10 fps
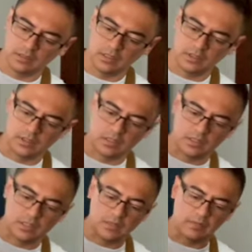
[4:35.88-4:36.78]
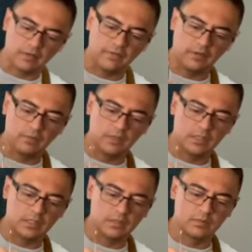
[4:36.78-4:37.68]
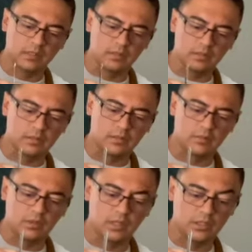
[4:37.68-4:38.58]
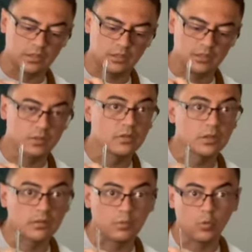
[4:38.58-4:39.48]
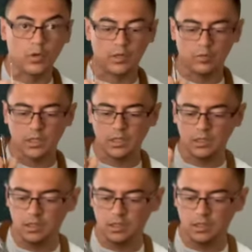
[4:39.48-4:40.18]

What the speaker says: As you can see, it's very foamy. It's because we shook it quite well.